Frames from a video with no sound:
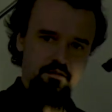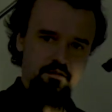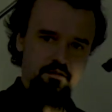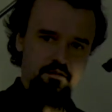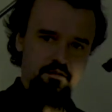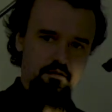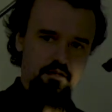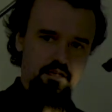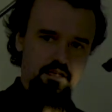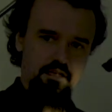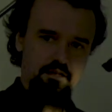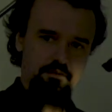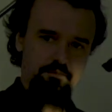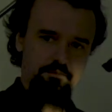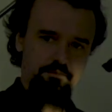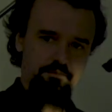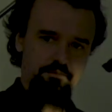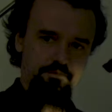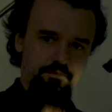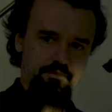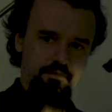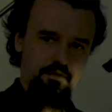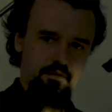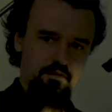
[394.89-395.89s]
Okay.
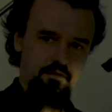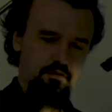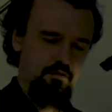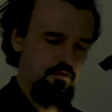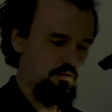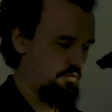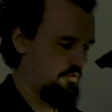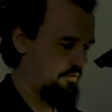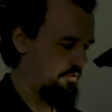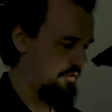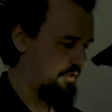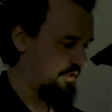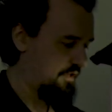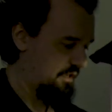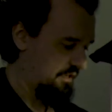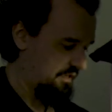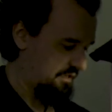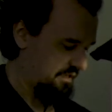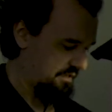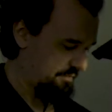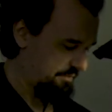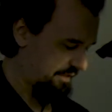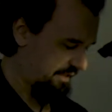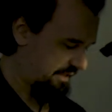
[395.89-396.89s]
So
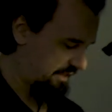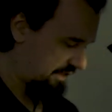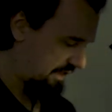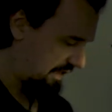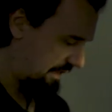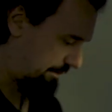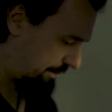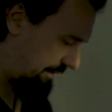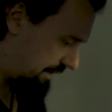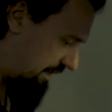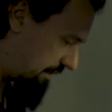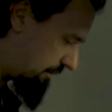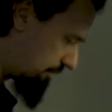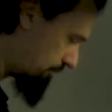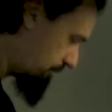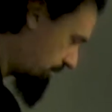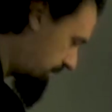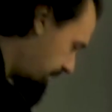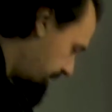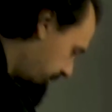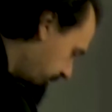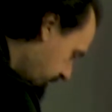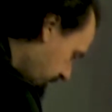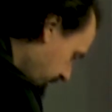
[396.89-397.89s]
let's make it happen. Now what
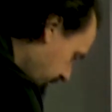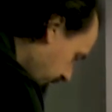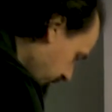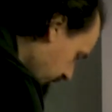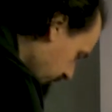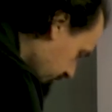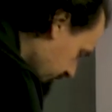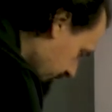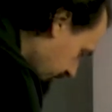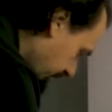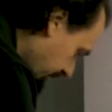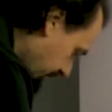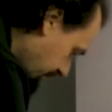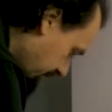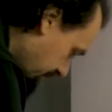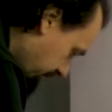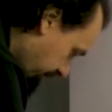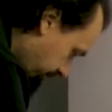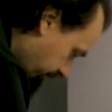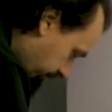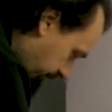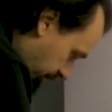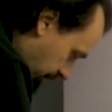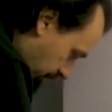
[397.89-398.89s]
I'm gonna use, I got a
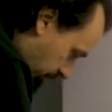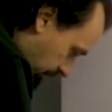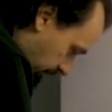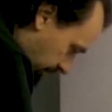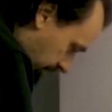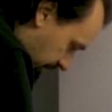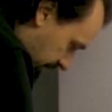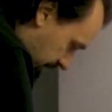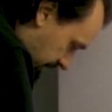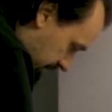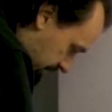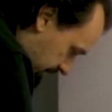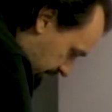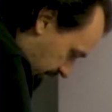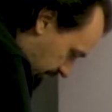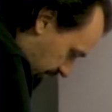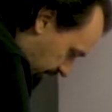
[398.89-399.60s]
few of these